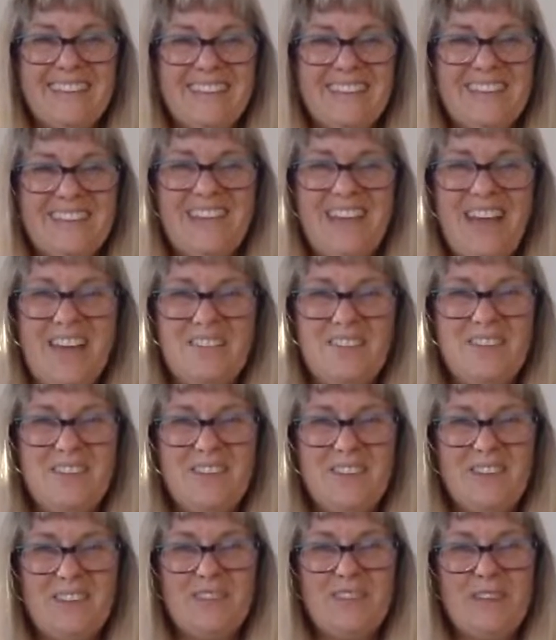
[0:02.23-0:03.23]
Good
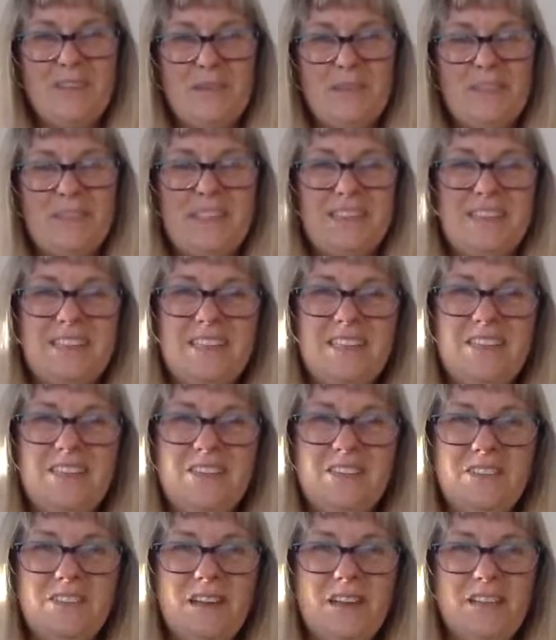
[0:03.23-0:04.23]
afternoon, Gibson City
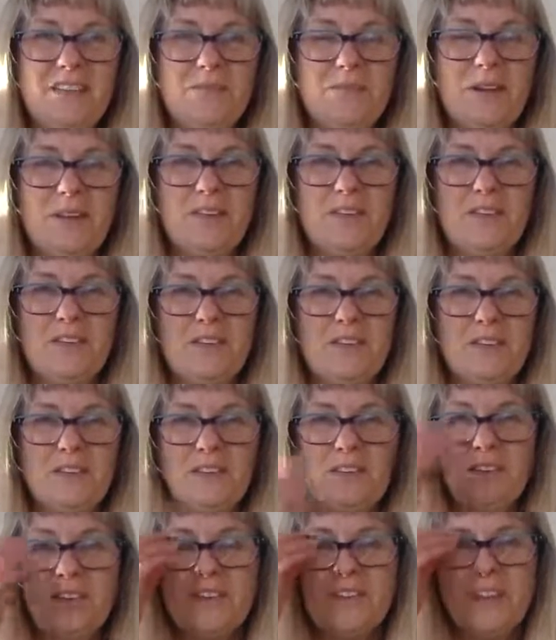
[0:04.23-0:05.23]
United Methodist
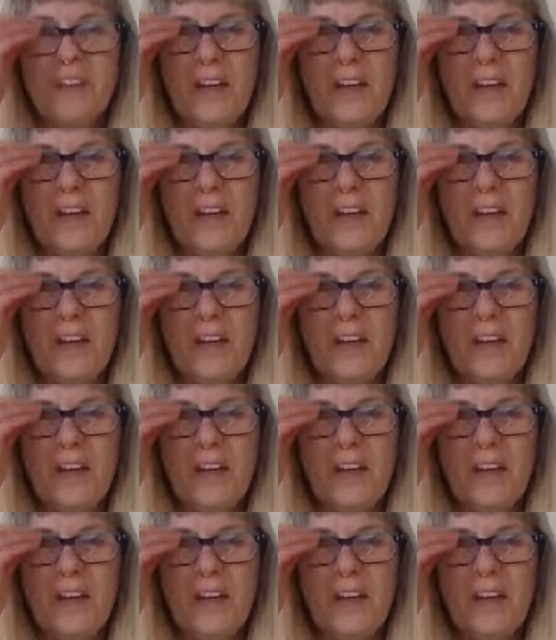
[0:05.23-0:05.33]
Church.